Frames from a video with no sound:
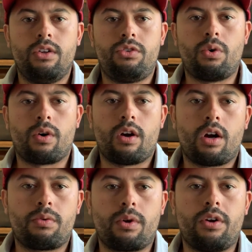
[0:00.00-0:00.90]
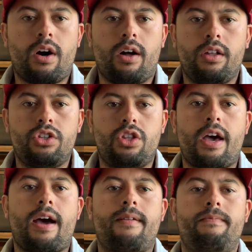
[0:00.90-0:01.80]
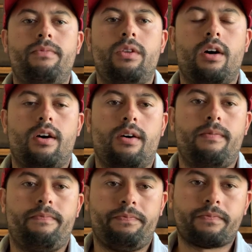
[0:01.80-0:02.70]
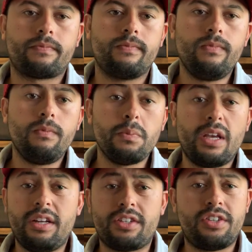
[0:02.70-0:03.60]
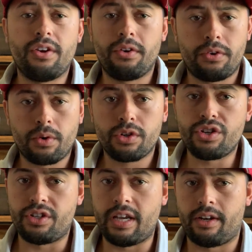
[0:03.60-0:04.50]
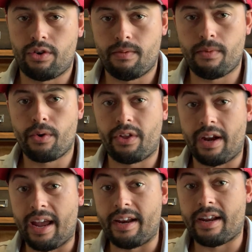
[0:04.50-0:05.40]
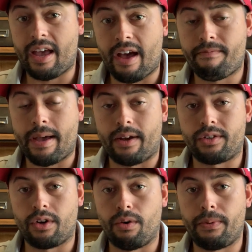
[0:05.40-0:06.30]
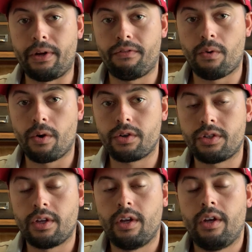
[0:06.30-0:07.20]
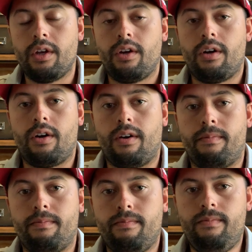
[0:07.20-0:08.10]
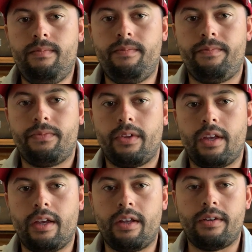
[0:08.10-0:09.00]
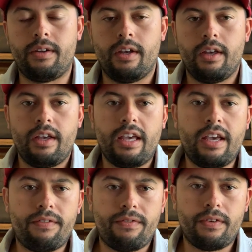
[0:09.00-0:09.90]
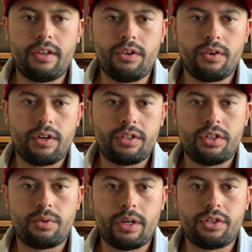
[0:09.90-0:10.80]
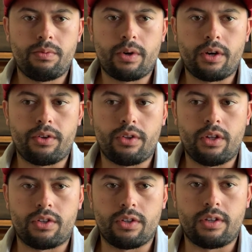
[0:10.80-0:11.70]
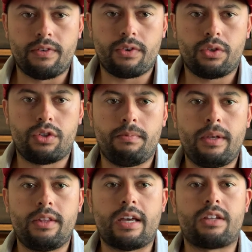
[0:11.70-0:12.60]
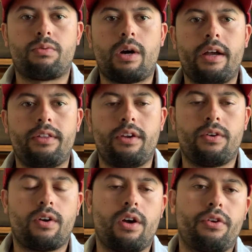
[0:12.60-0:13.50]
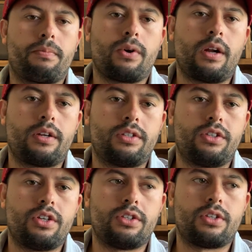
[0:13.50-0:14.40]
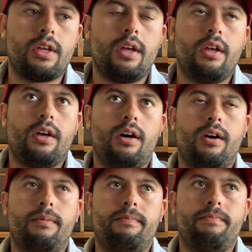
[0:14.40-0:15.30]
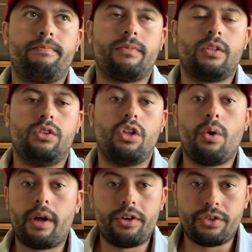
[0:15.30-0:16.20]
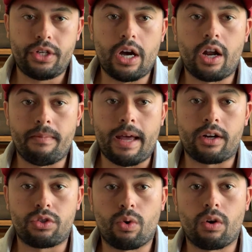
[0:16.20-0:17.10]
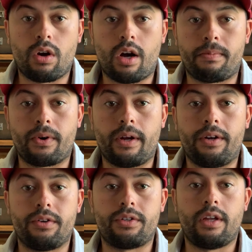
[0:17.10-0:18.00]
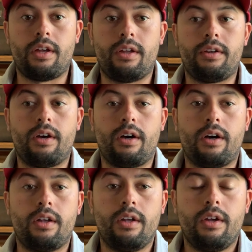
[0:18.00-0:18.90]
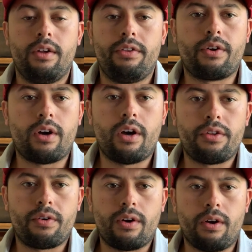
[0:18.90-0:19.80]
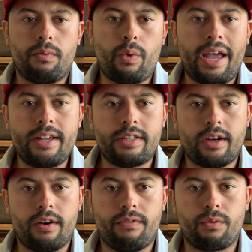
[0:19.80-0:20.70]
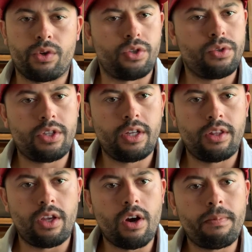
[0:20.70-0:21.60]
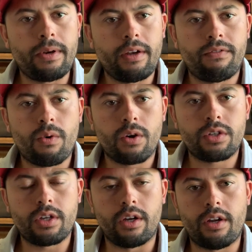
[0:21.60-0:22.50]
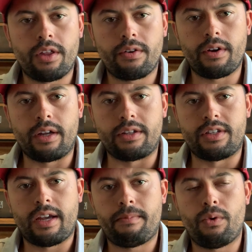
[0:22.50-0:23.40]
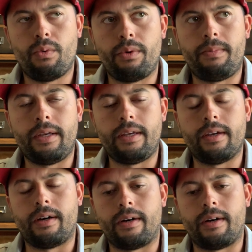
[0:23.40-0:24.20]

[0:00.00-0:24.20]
door hardware knowledge that an exterior door should take no more than 8.5 pounds of opening force. And if you're in a situation where it's difficult to meet, that's why there are other products such as low energy automatic door operators, and there are other ways of reducing the opening force. Another example would be